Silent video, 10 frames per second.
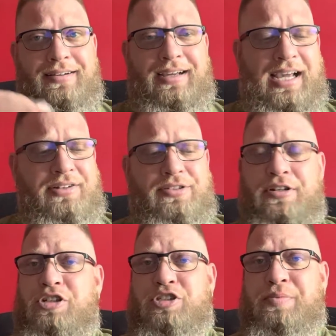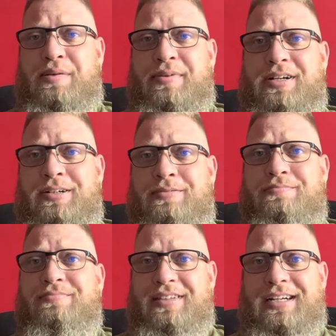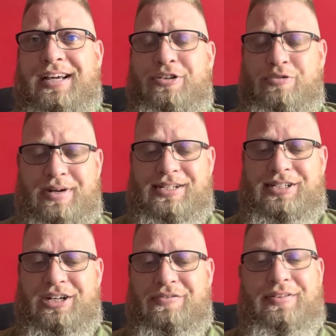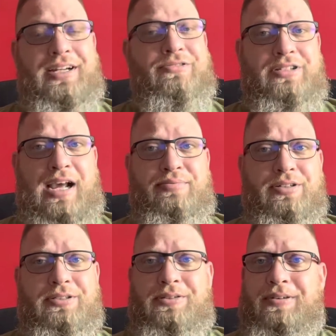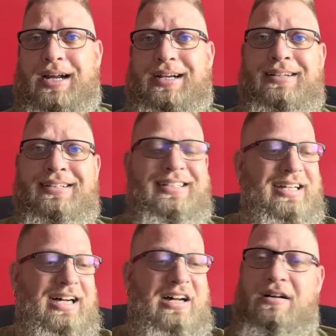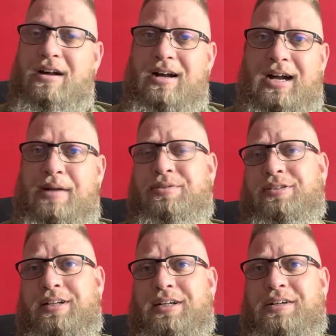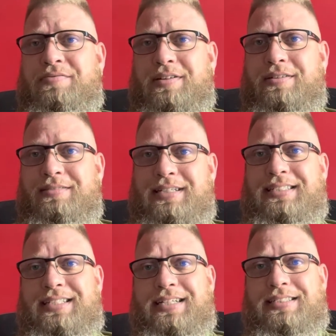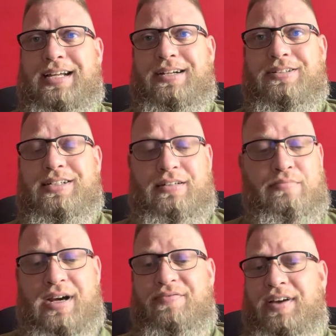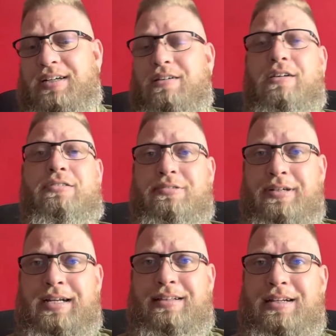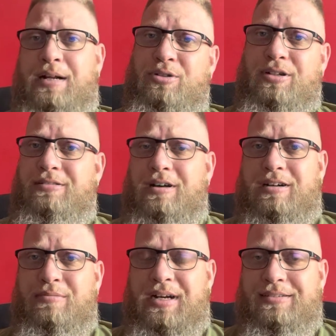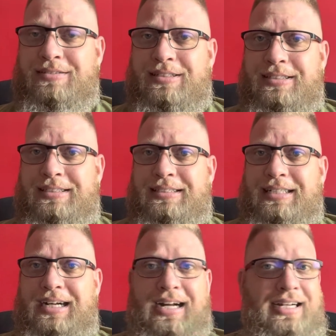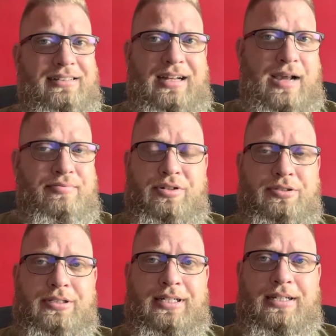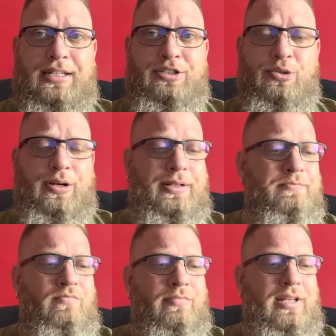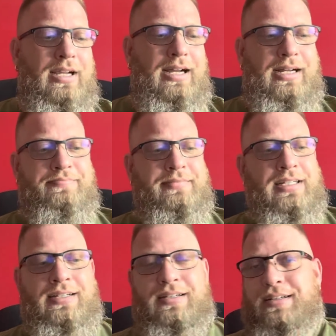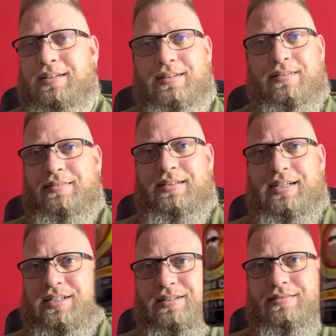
Andrew knows me better than I know myself. He was absolutely right. Uh, absolutely love the Dictator scent. Matter of fact, all three that I'm going to talk about I absolutely enjoy. Uh, this,